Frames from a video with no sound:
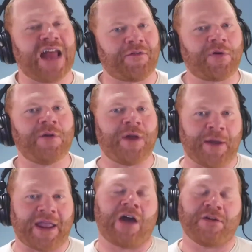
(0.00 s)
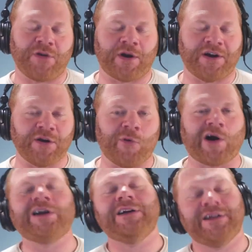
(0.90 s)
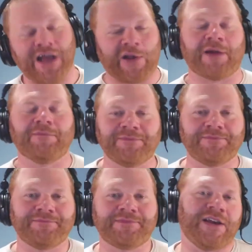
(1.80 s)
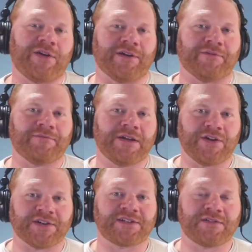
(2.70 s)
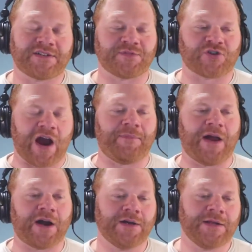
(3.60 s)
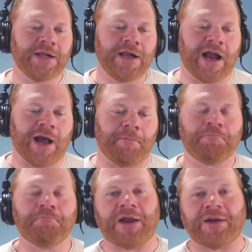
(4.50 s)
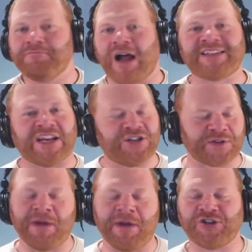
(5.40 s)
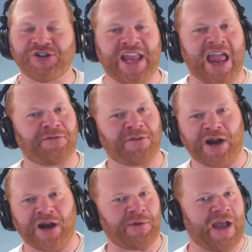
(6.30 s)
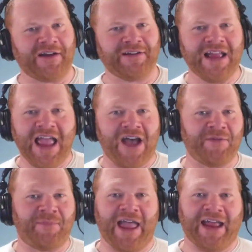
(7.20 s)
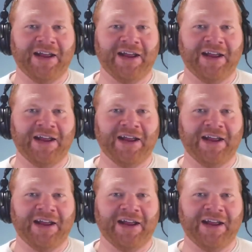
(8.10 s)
have a premium account if you want to do more. Okay. Right. Then you can subscribe there. But I say do as much as you can for free without having to pay.